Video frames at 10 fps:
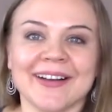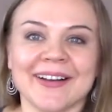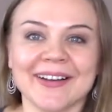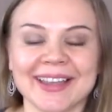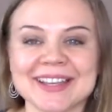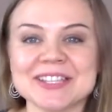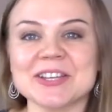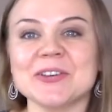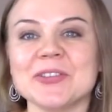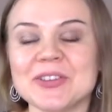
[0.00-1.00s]
Okay,
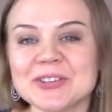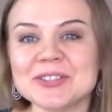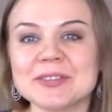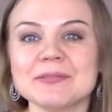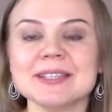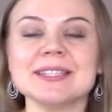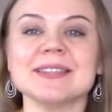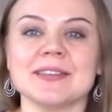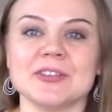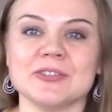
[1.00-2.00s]
so those three
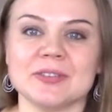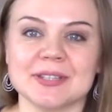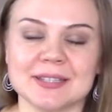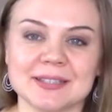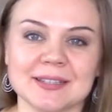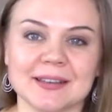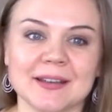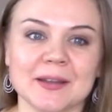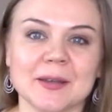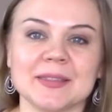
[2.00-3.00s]
stages,
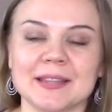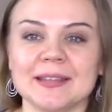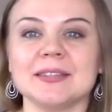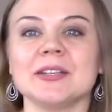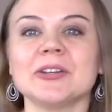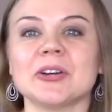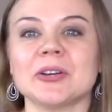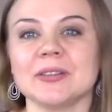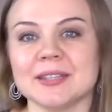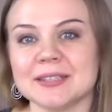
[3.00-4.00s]
uh, the little
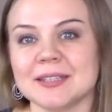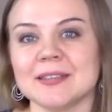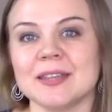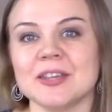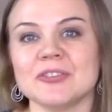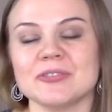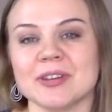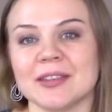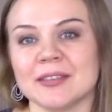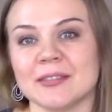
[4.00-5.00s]
girl, the teenage
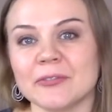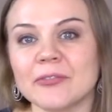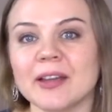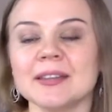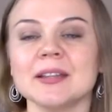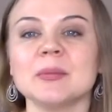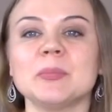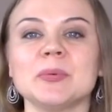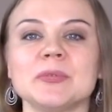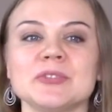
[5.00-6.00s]
and the final
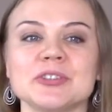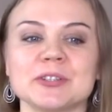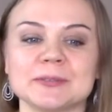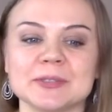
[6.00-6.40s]
push